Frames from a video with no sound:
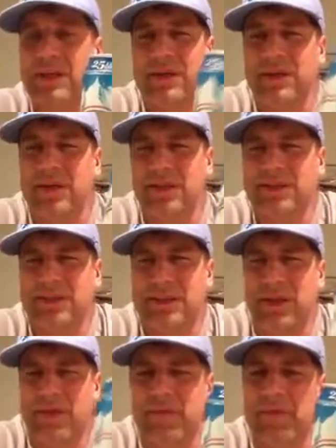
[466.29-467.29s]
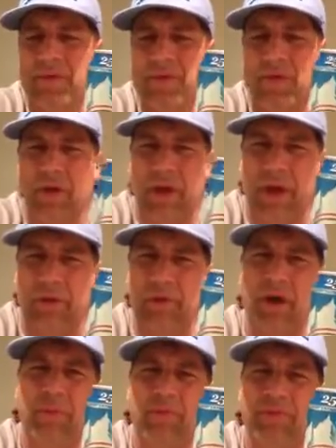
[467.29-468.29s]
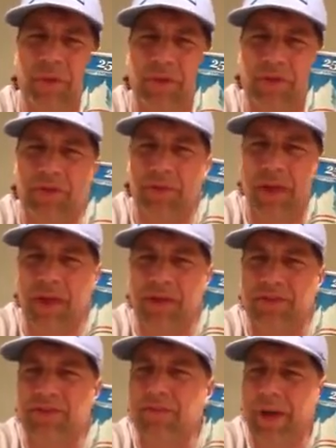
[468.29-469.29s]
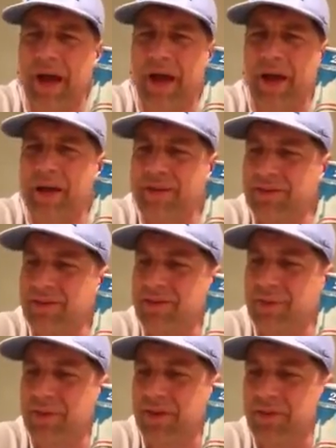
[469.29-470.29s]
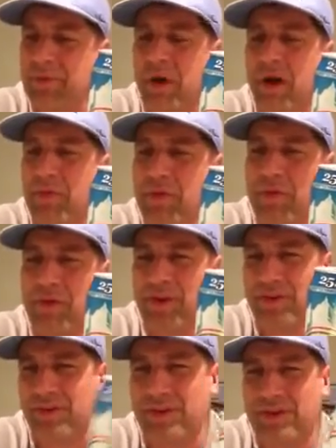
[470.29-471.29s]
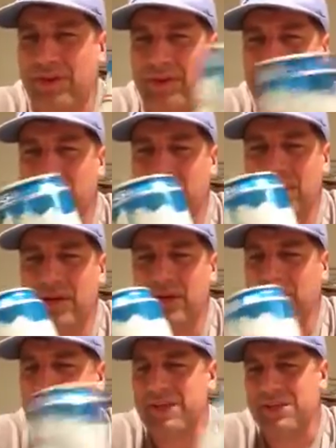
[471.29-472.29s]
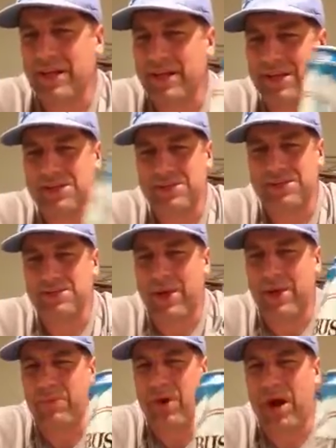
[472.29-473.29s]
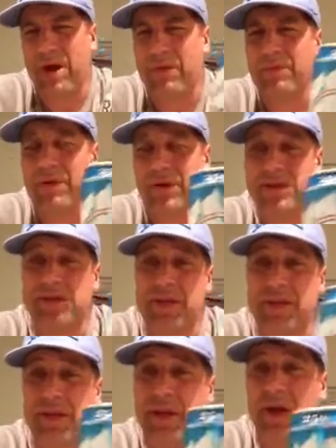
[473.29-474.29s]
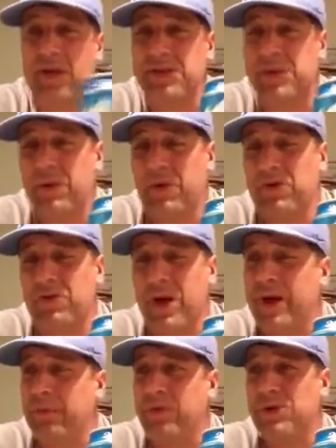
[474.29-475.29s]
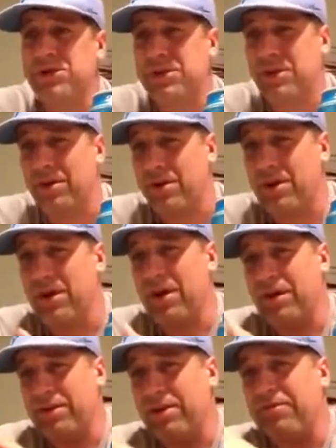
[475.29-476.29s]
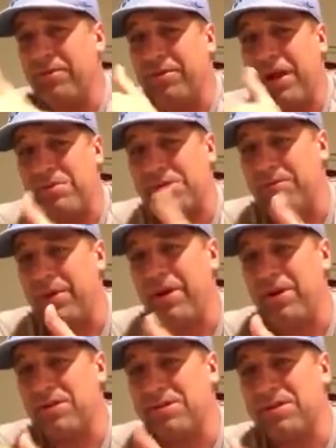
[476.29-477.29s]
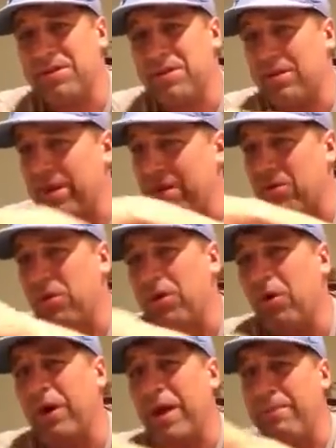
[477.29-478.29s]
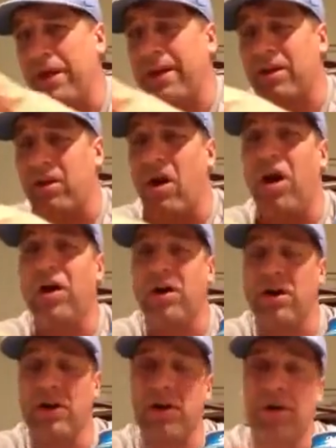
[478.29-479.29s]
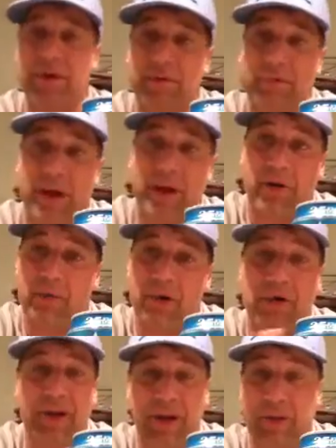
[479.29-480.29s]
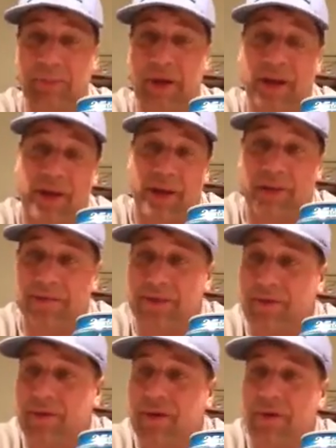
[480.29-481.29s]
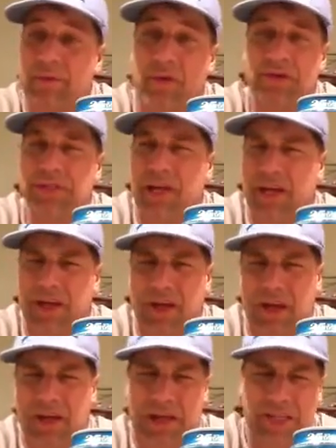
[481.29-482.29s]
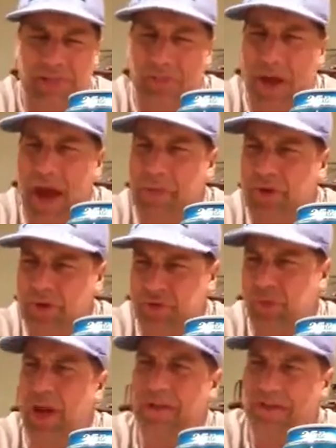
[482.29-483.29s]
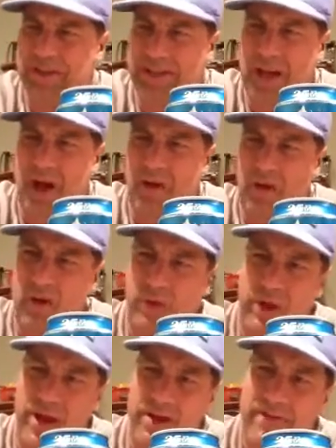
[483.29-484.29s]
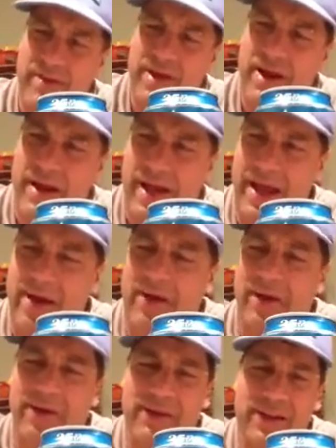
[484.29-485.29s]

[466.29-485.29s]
That's dumb. Okay, something as big is bad and something small brewery is good. And saying this is a bad product and then all these people are trying to push their different types of beers. Like, okay, make a lager, microbrew it and compete against it. Don't say that's bad because we have a stout or we have an ale.